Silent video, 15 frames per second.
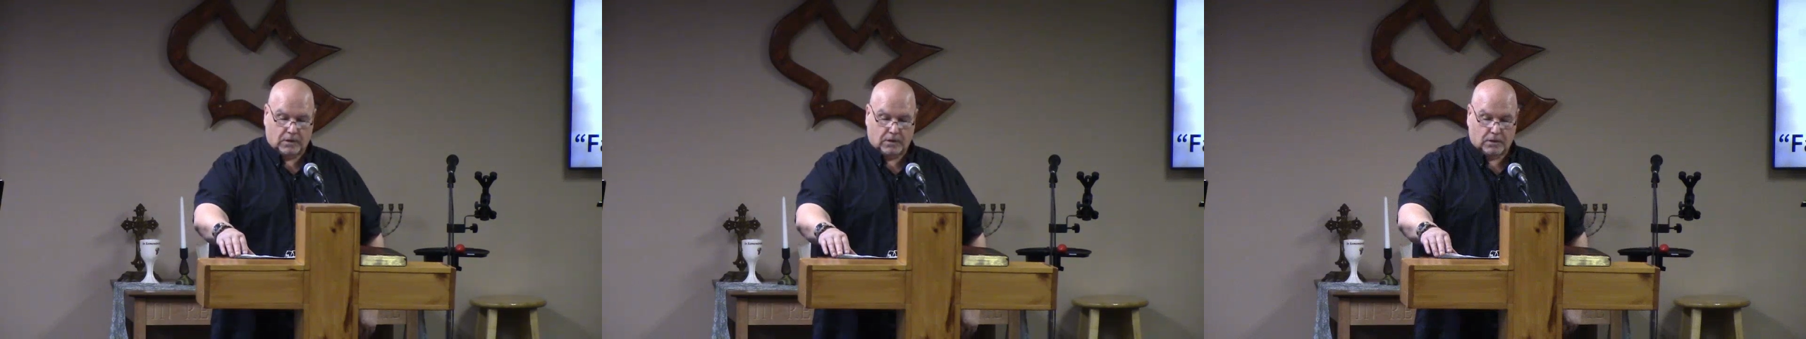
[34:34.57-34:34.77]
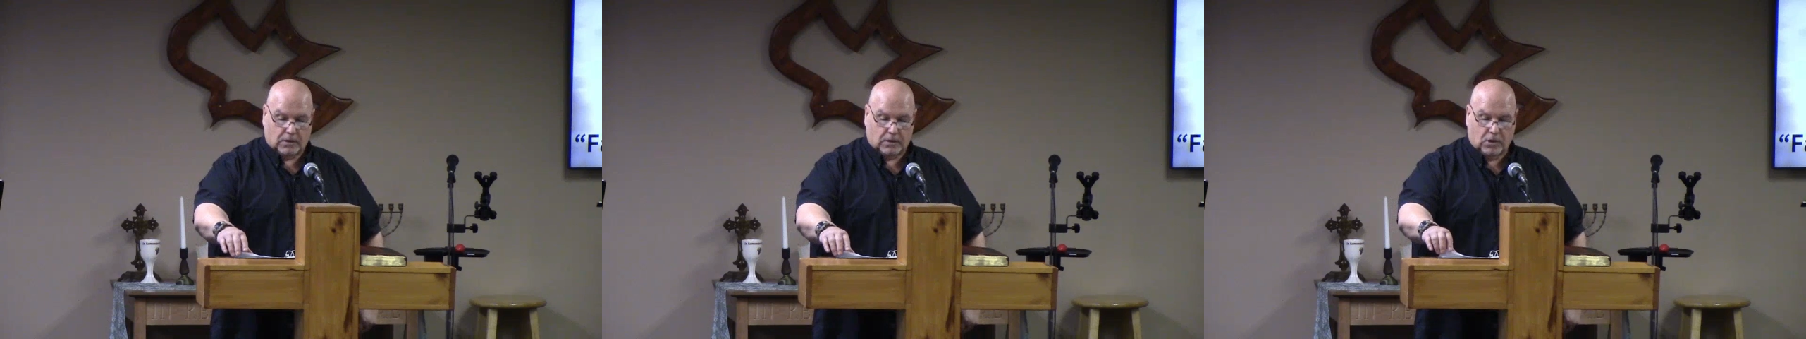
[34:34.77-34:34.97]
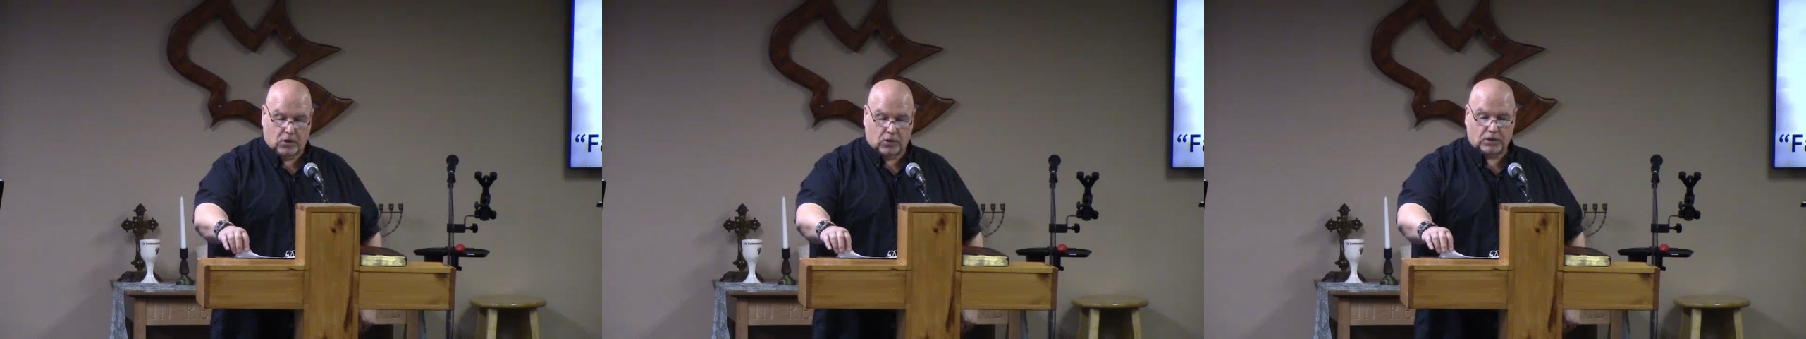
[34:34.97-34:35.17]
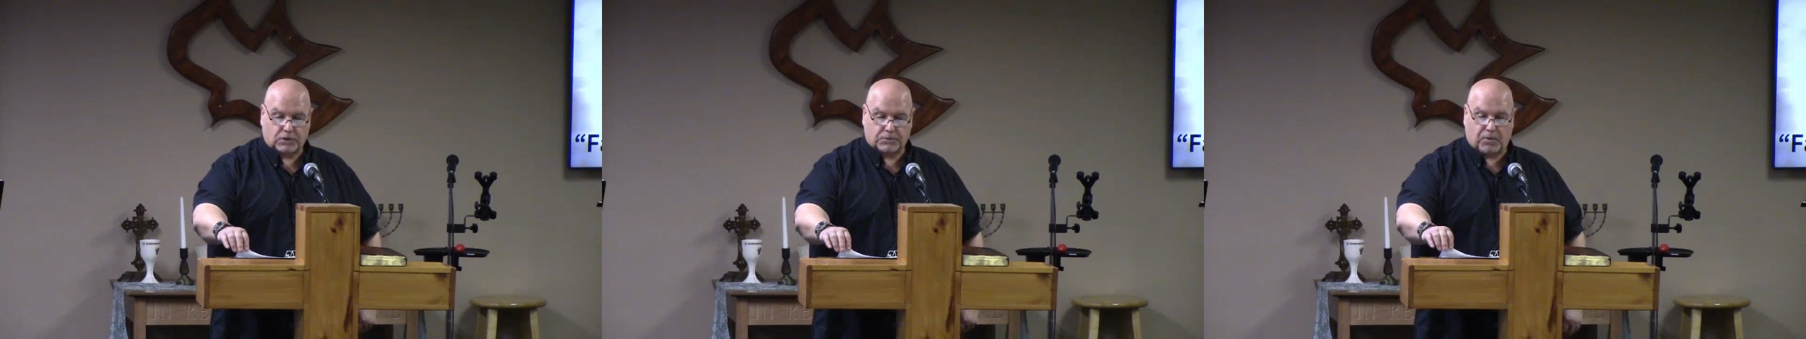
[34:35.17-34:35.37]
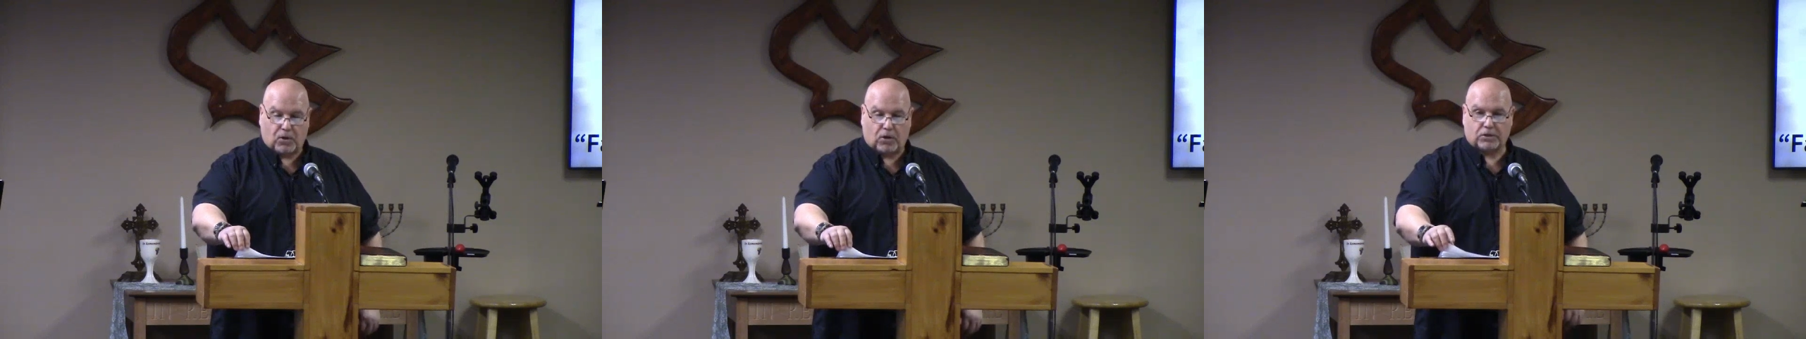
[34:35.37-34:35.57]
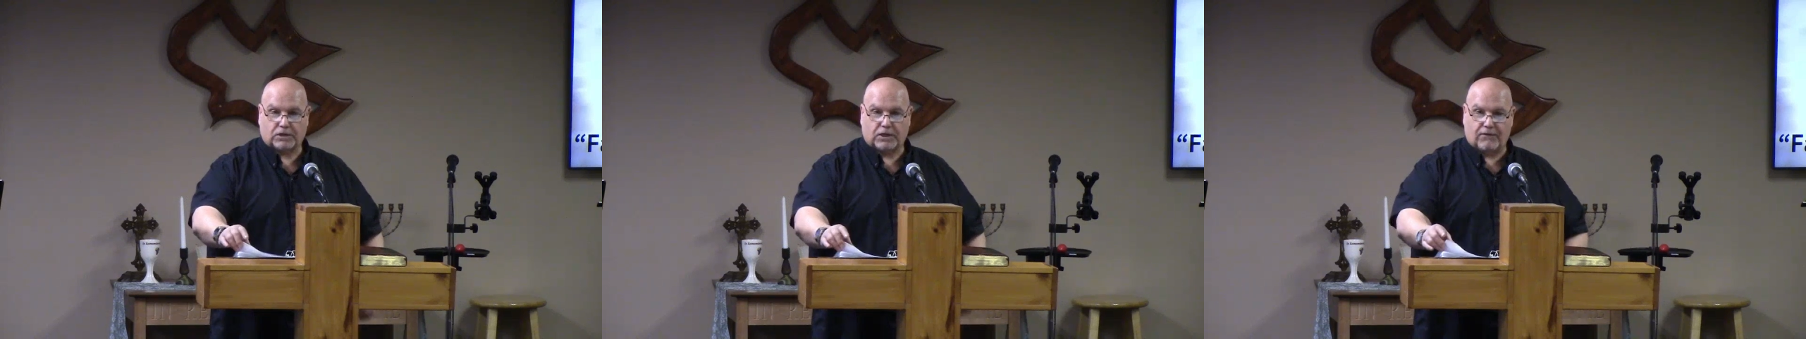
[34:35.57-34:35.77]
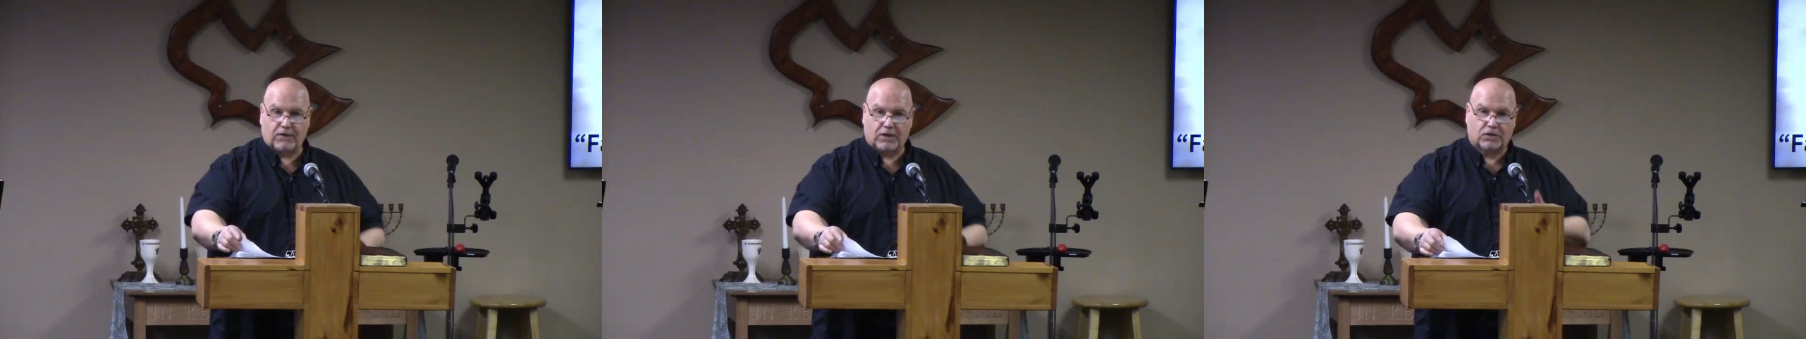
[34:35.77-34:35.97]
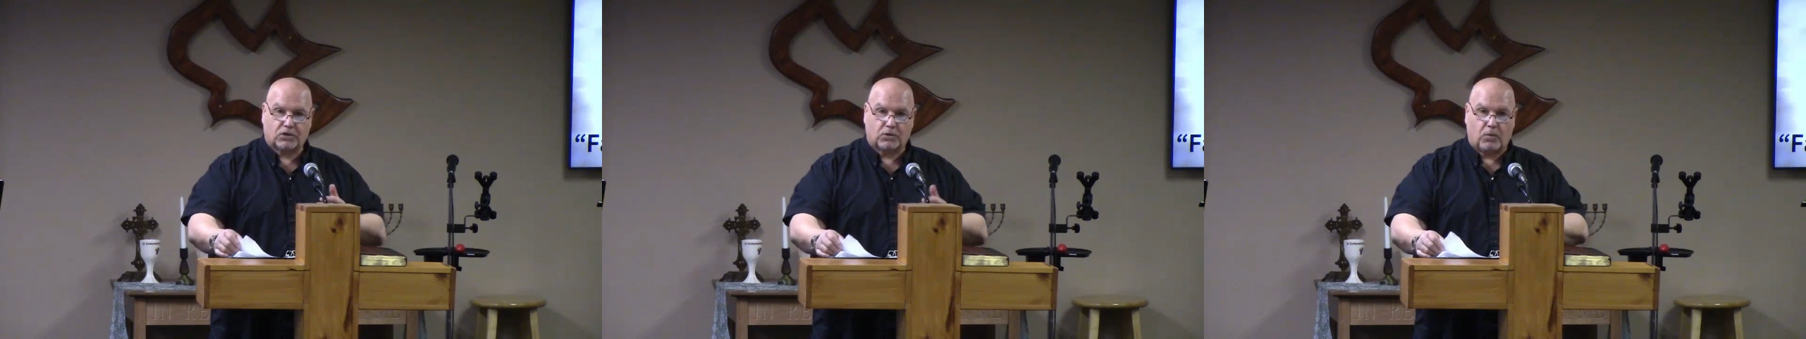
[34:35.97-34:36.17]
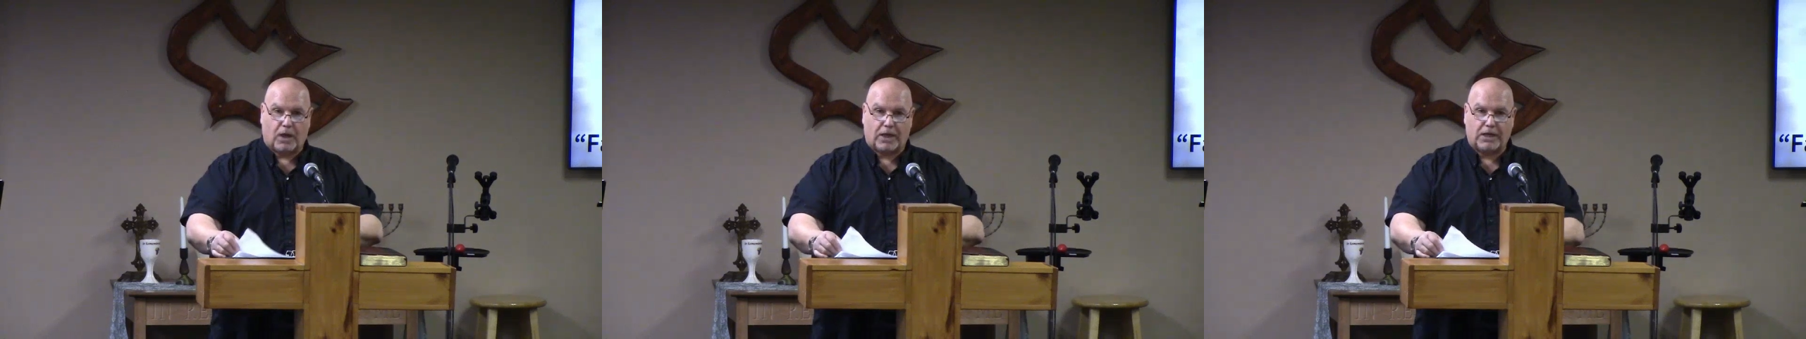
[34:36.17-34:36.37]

Notice Paul's giving us a way